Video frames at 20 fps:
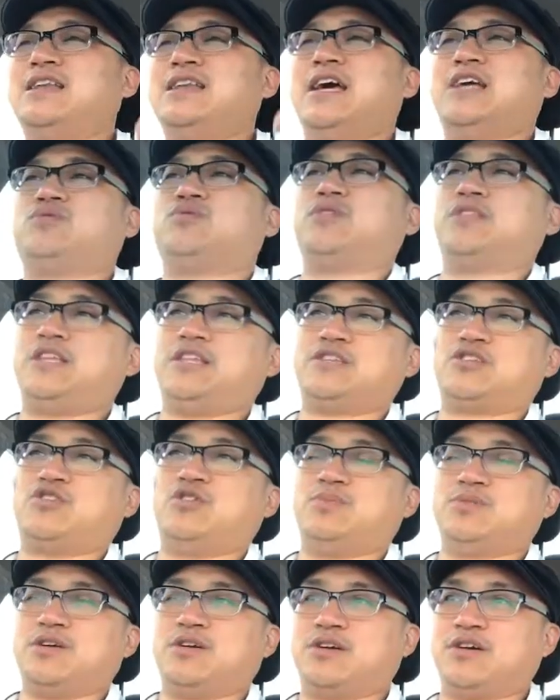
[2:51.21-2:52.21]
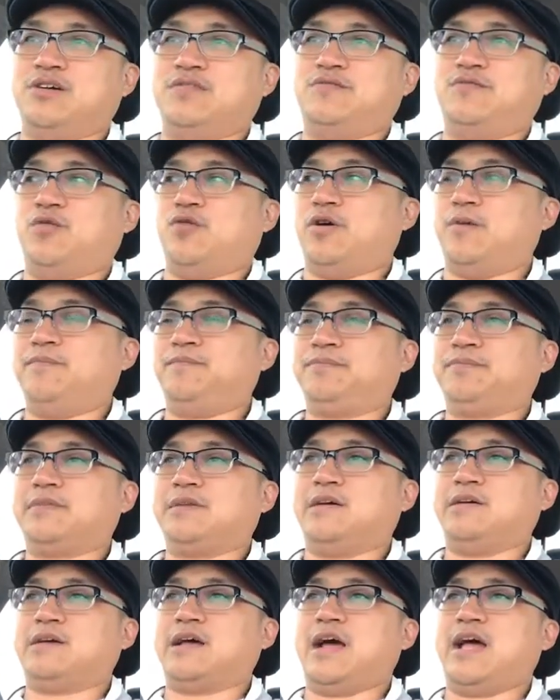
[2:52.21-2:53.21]
That's what these groups are good for,
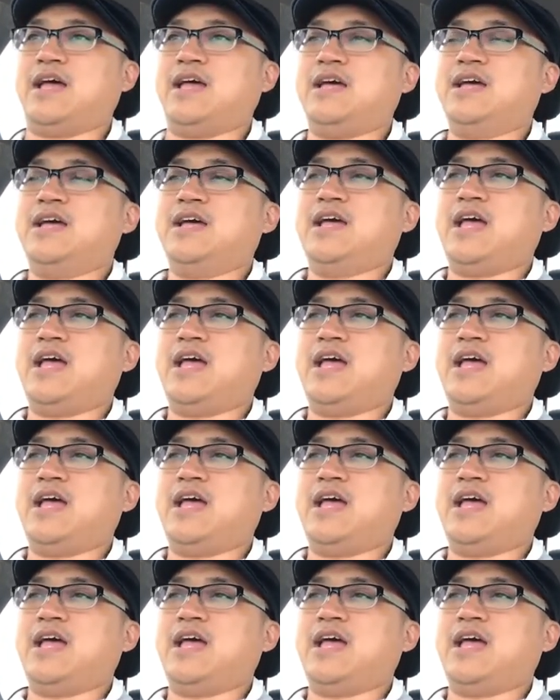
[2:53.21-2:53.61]
okay?